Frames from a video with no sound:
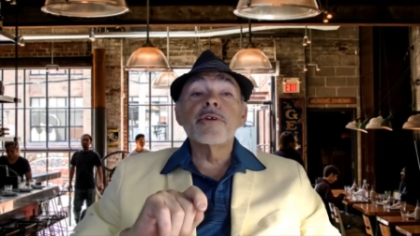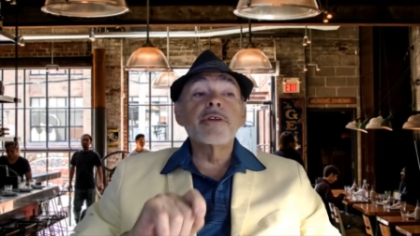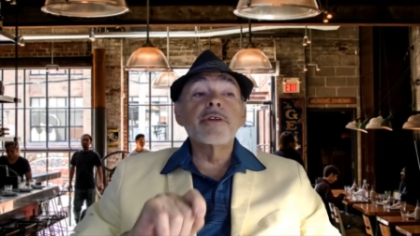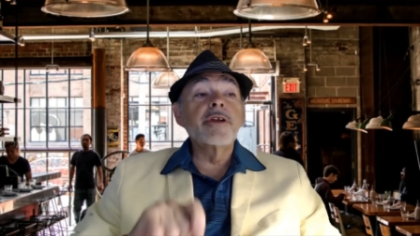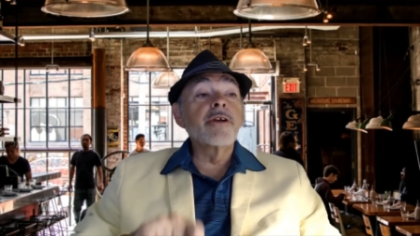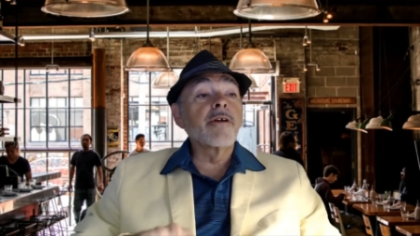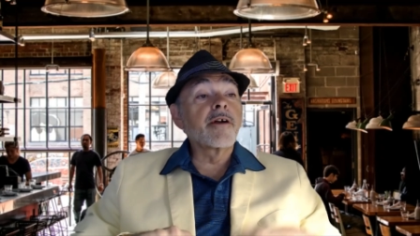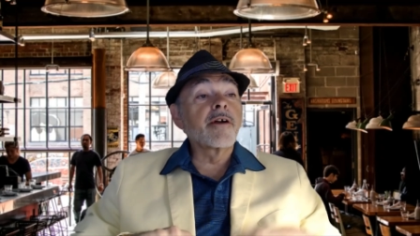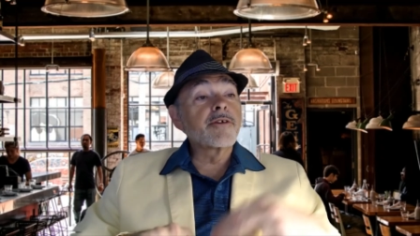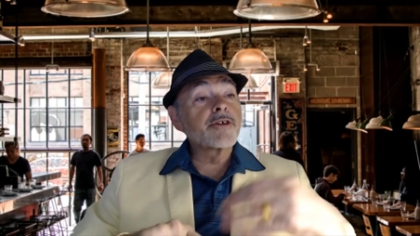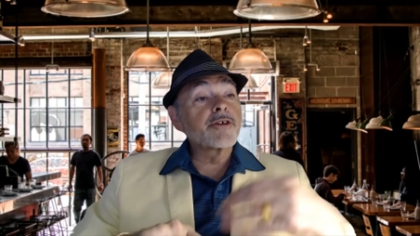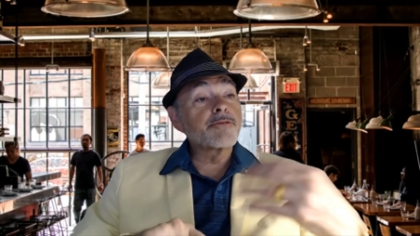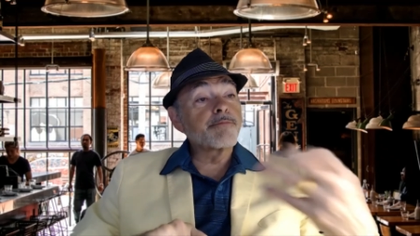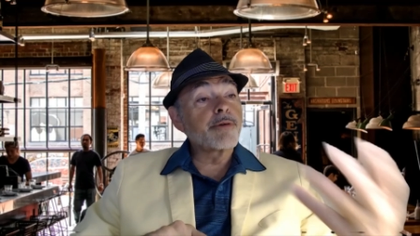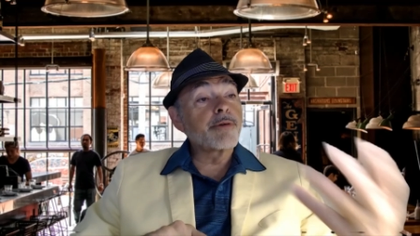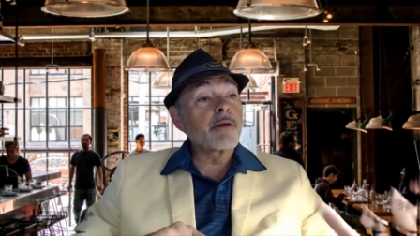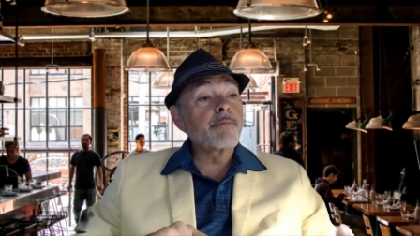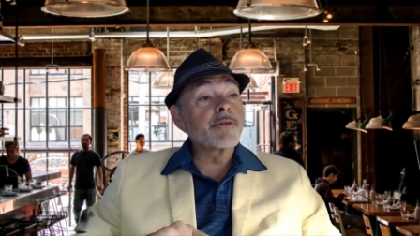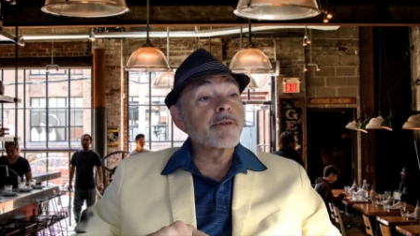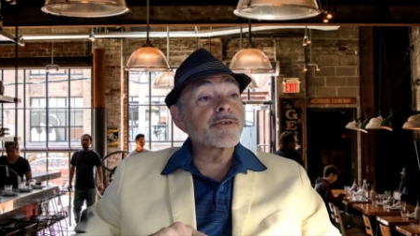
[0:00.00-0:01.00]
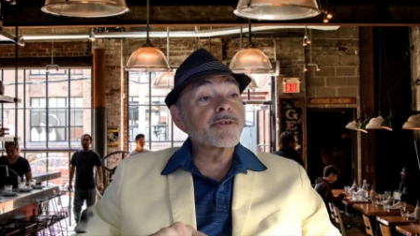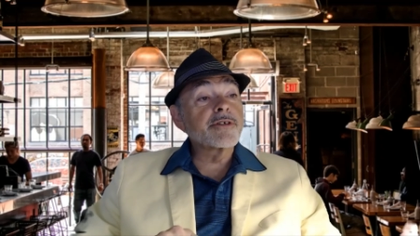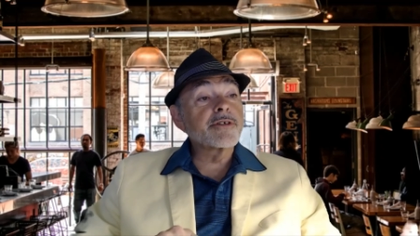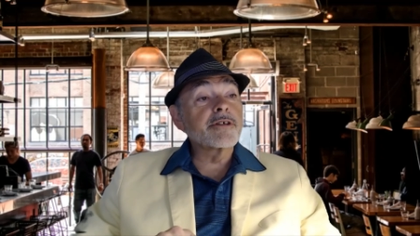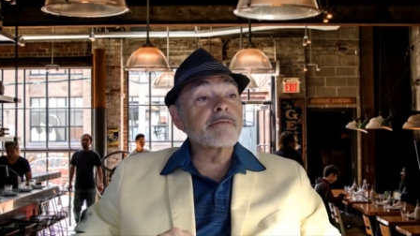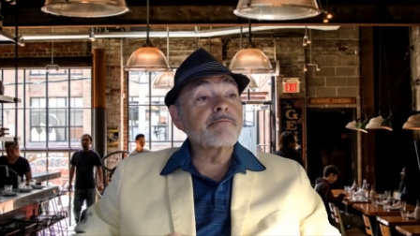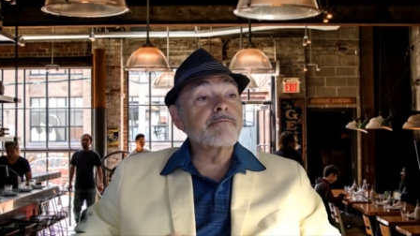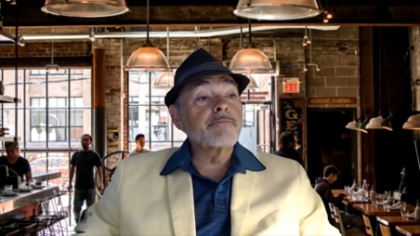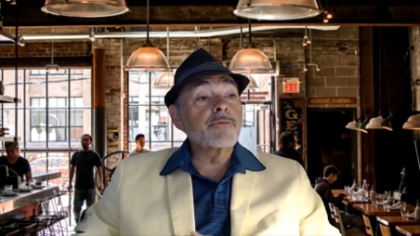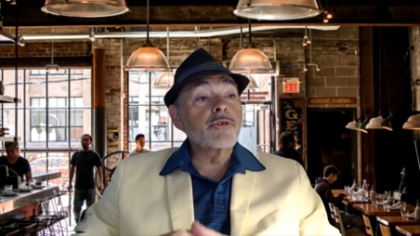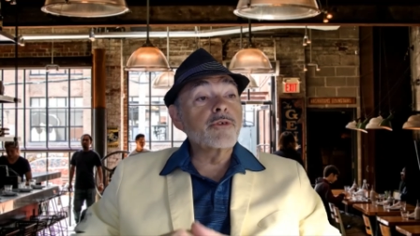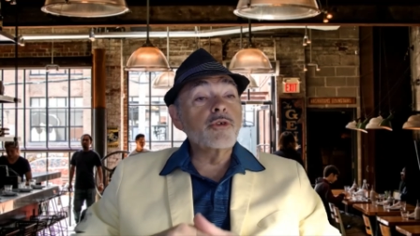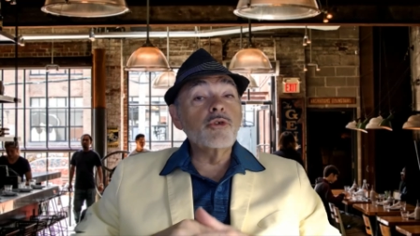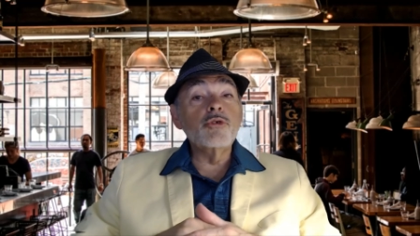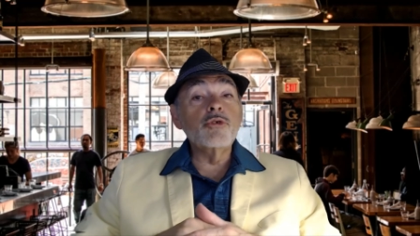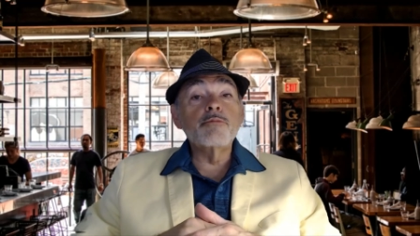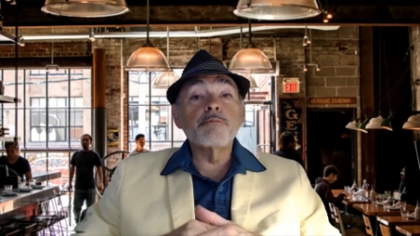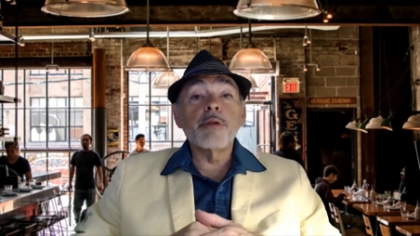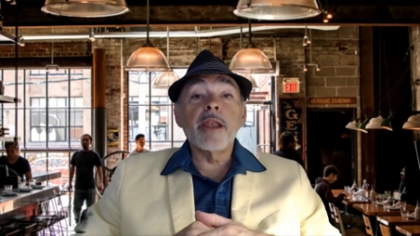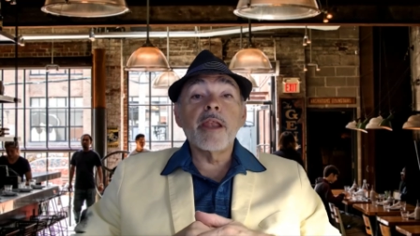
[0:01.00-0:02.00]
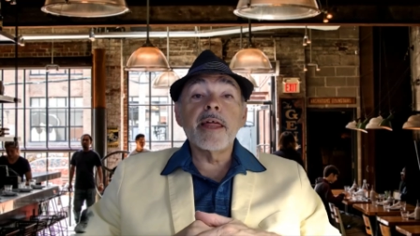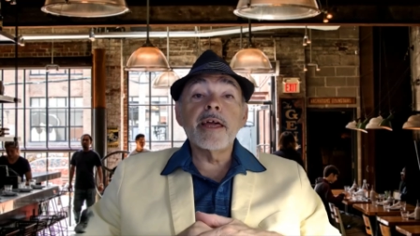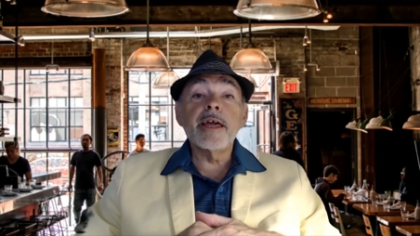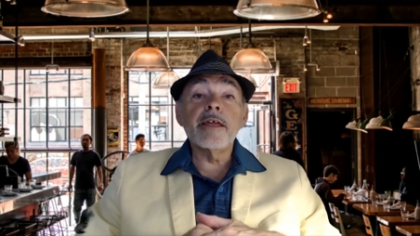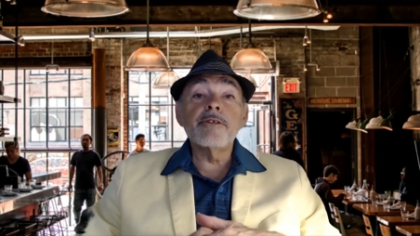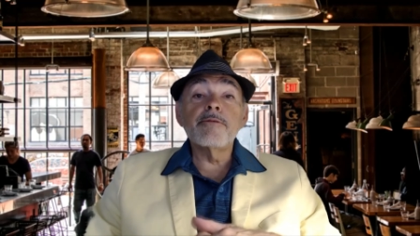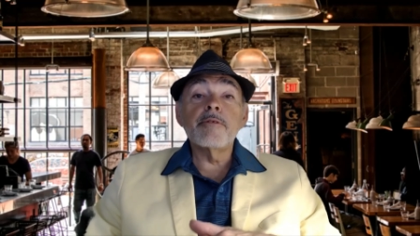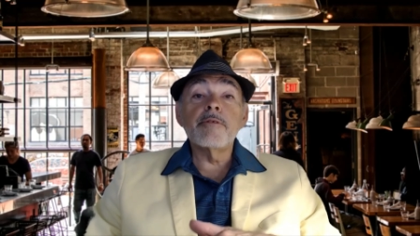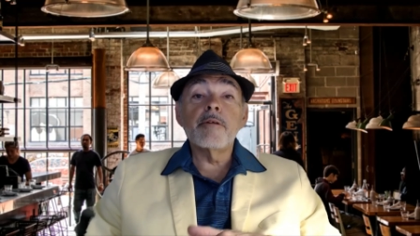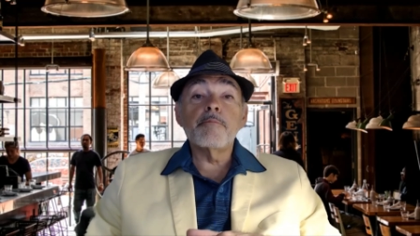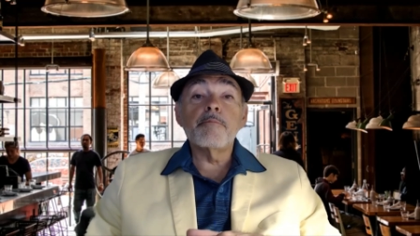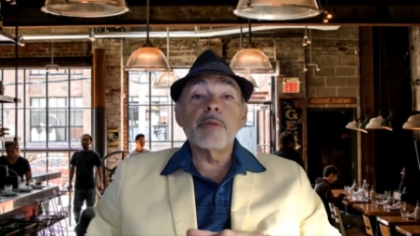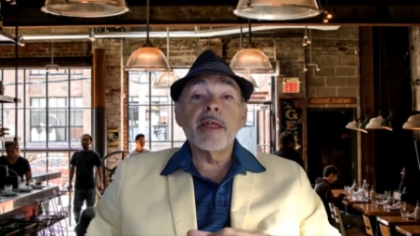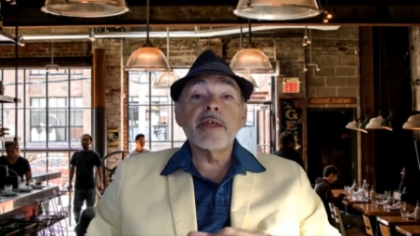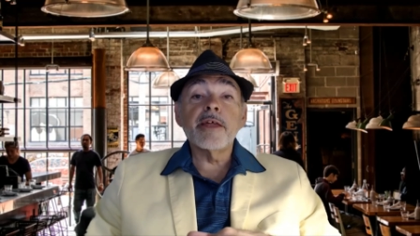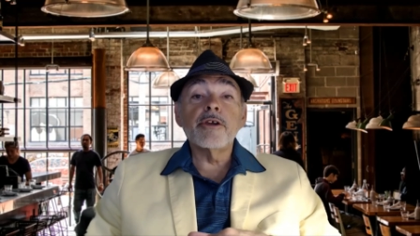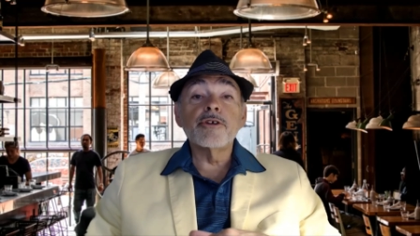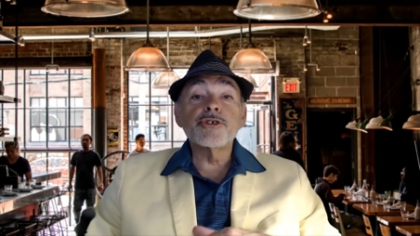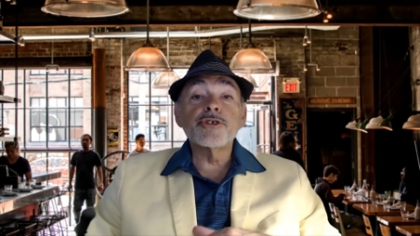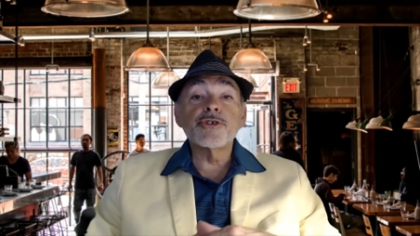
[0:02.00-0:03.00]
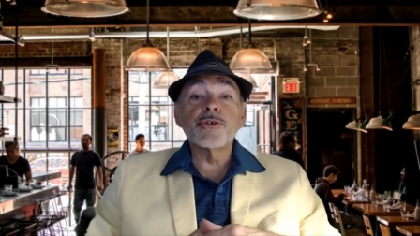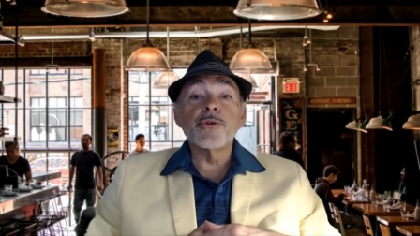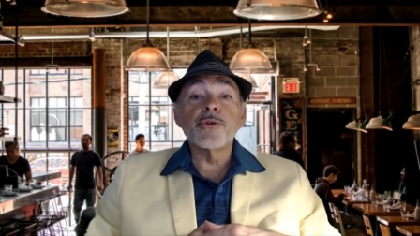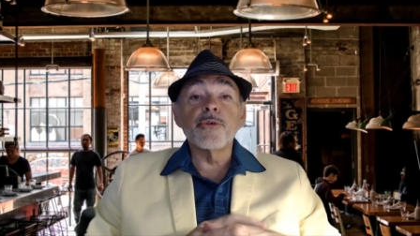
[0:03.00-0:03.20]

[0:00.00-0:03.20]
I just published a new planner journal